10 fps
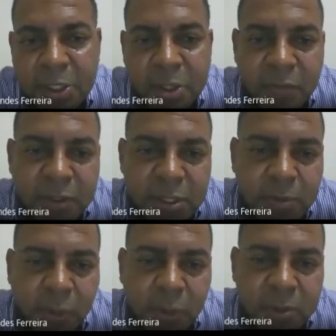of
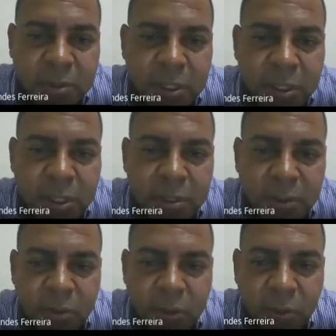this point
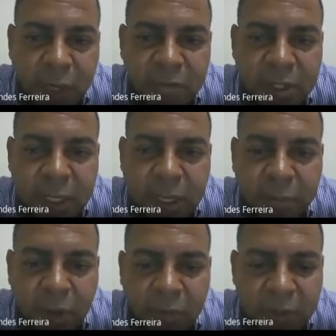here, we have the
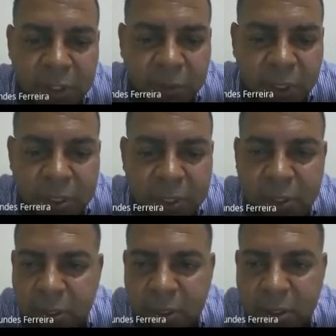Lyapunov exponent,
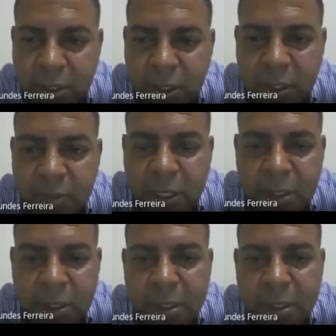lambda.